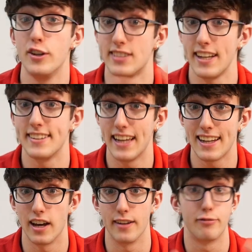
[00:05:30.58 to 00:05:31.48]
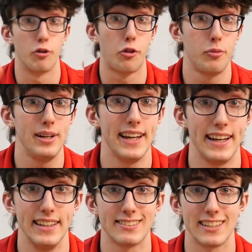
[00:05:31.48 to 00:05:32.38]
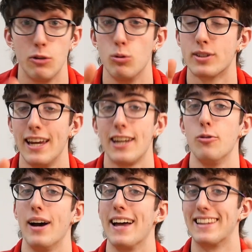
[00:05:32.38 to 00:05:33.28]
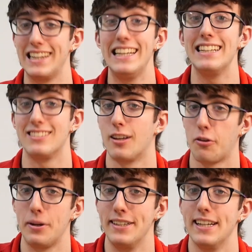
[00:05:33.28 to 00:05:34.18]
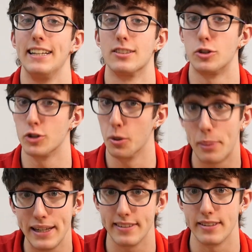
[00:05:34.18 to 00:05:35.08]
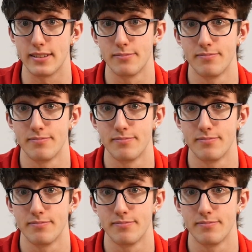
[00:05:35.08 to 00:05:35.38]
you set a deadline for 3 days, it will take you at least 3 days to complete it.